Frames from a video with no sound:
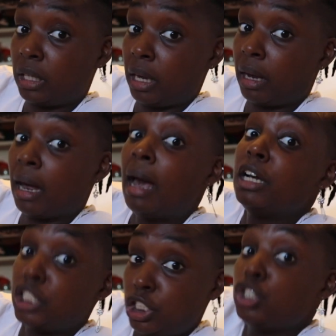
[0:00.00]
think
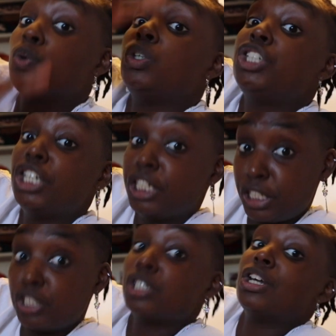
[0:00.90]
she should. She
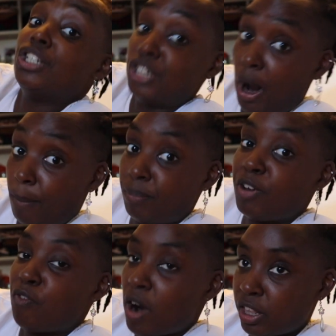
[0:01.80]
needs to jump.
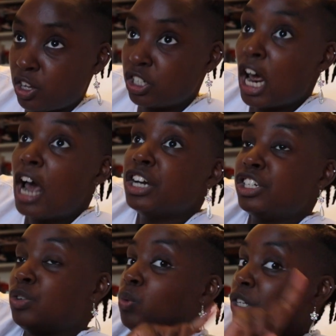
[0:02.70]
Before I thought
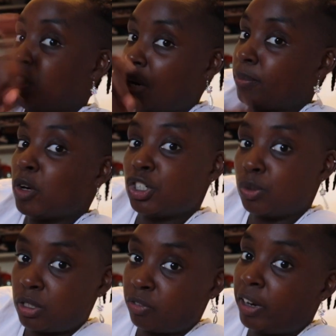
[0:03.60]
she would jump because she
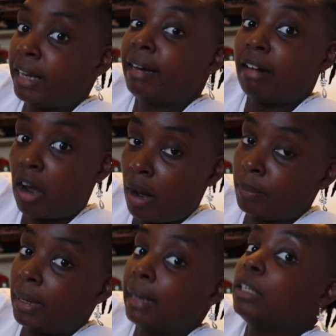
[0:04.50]
was flaking. Now
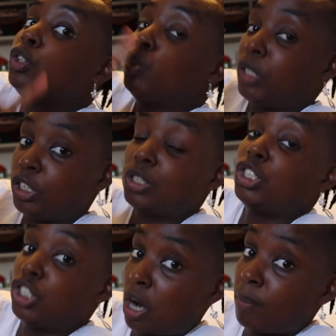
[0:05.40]
I'm like, you need to
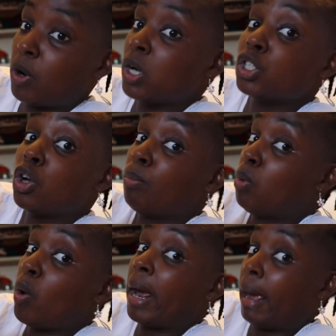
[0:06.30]
jump because your
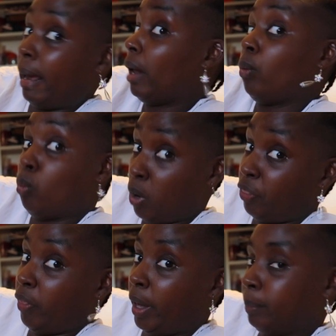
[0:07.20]
boy ain't
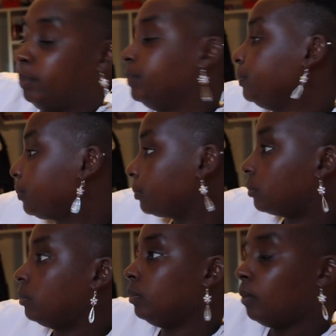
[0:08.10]
worth it
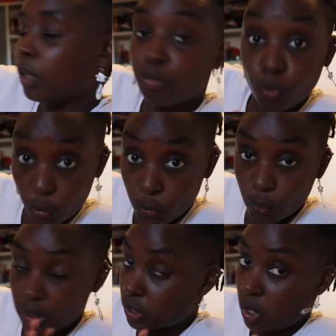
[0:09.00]
for you.
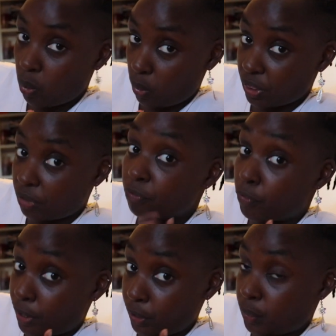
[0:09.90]
He's not worth it
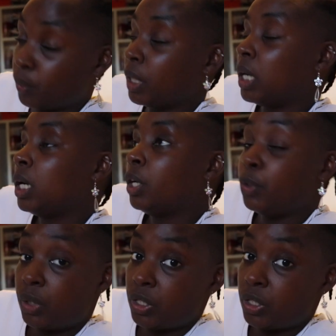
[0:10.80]
for you. You